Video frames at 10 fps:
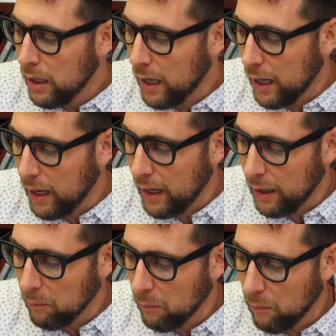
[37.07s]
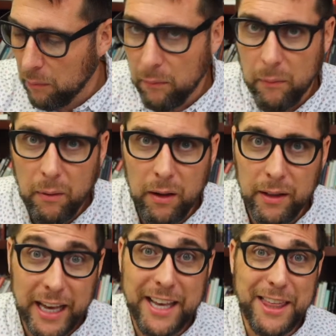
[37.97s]

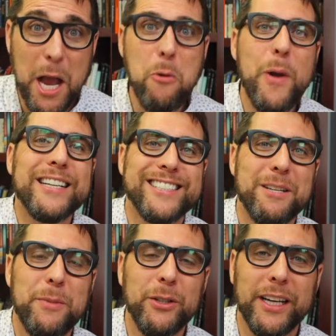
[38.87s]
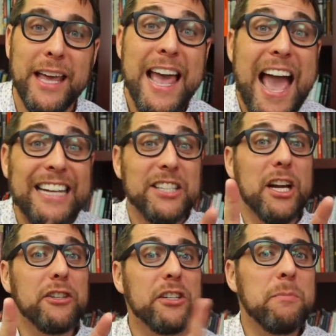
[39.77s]
Like, they arrest the building, and it's
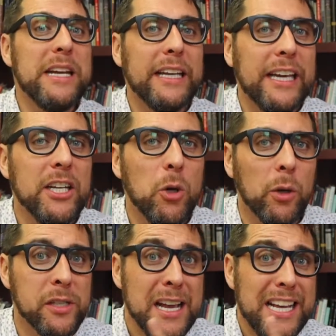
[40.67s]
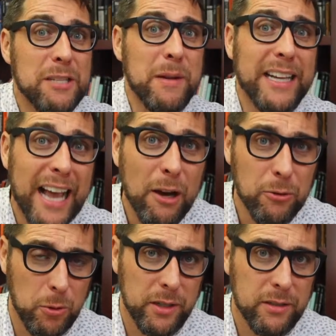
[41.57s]
not just meeting indoors; it's meeting
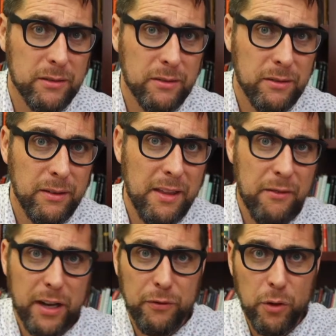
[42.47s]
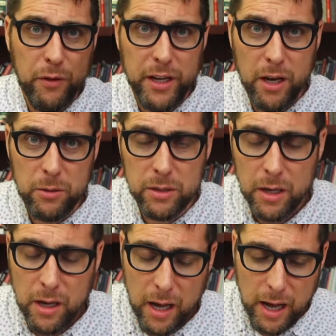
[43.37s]
outdoors. And I've got a few videos
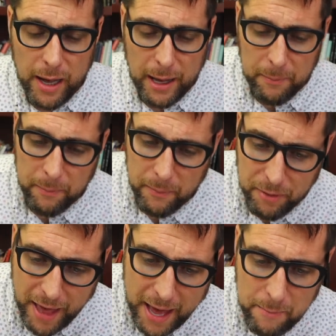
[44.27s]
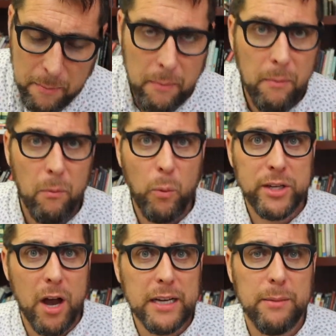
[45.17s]
that we
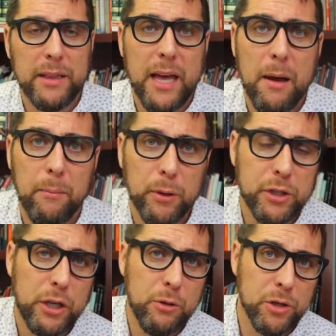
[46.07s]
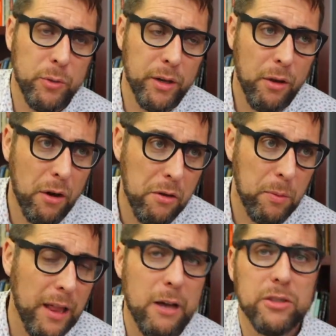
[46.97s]
talked about that. Persecution with Arthur
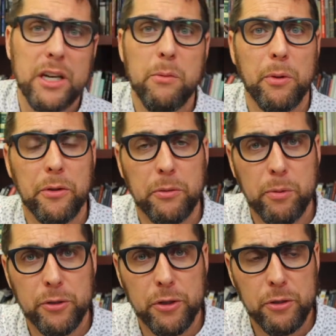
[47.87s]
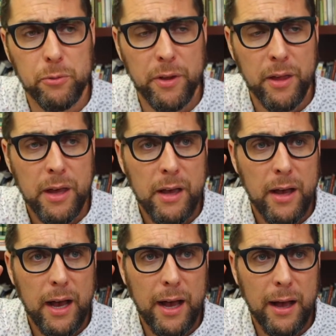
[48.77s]
Pawlowski, persecution with,
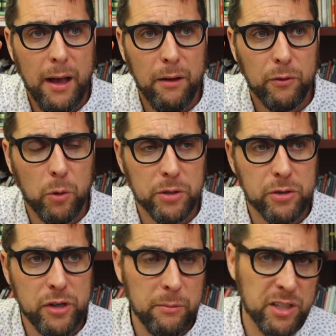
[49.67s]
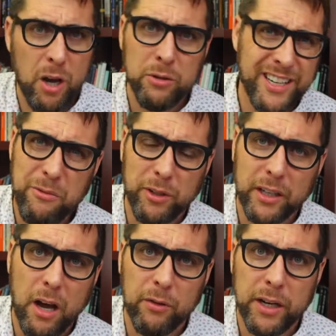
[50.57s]
of course, James Coates. I didn't really
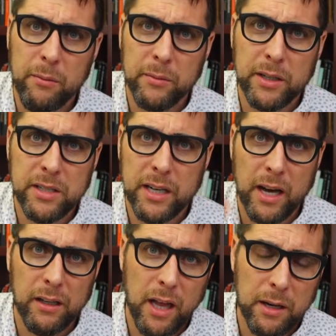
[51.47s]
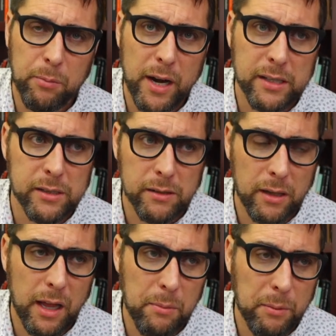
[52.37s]
cover him because he got a lot of press and
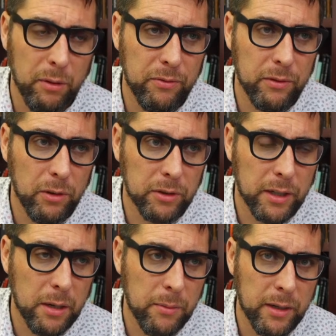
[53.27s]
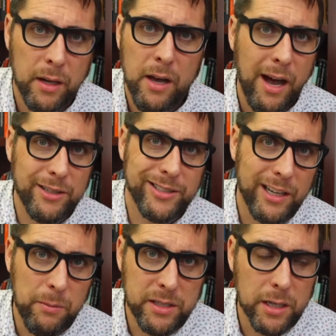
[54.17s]
a lot of people have looked at him and I just
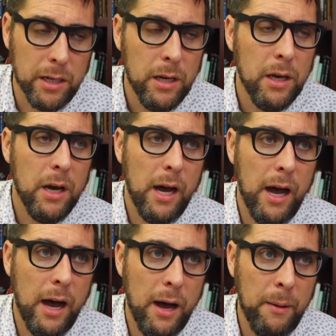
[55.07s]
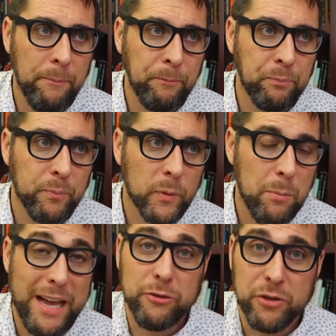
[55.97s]
kind of missed it.
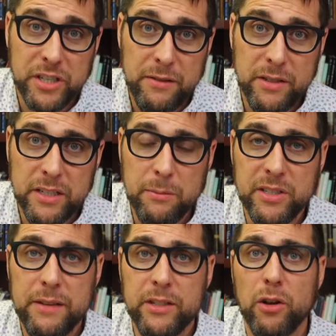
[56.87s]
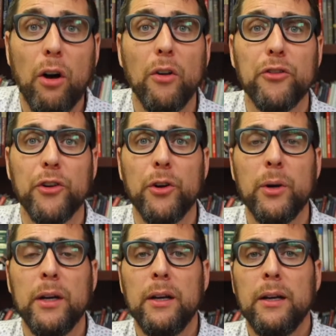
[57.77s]
Pastor Stevens, Tim Stevens
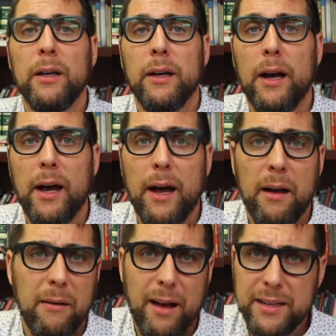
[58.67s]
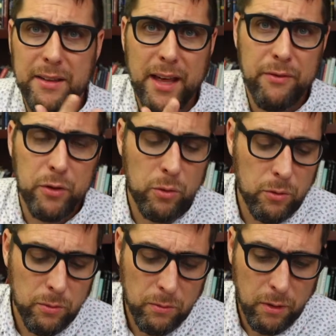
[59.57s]
also. I did that a
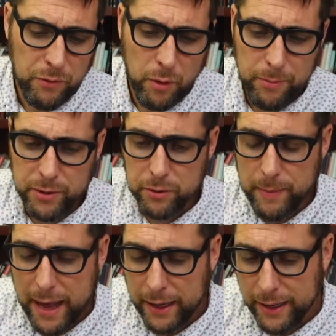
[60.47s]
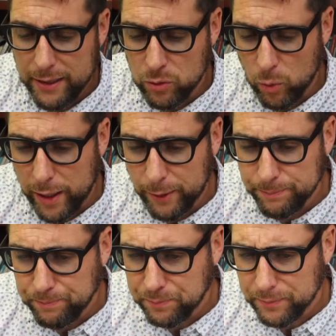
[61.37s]
few episodes back as well.